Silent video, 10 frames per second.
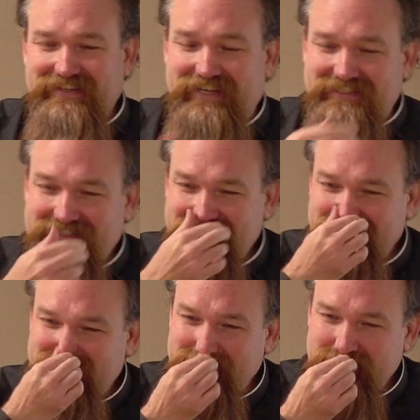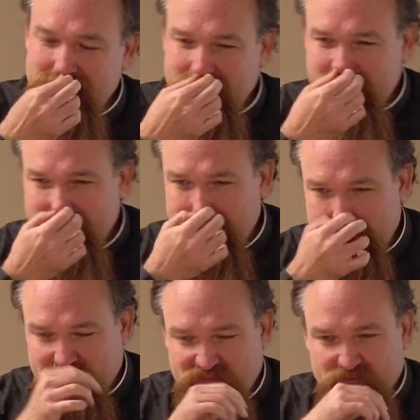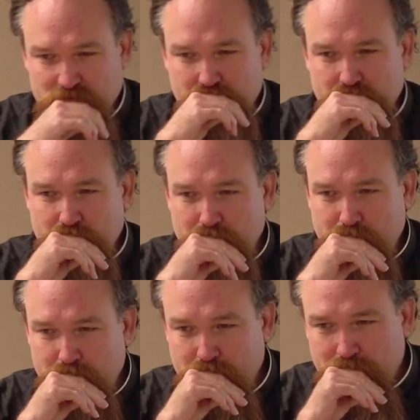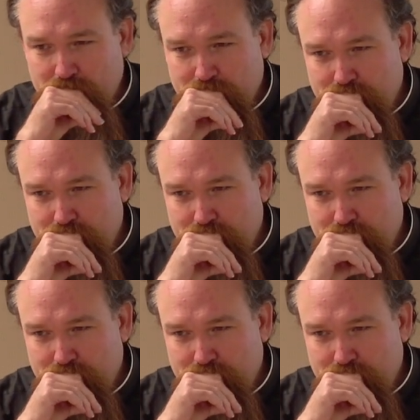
yes. Is, that what Berkeley quoted? I'm trying to remember.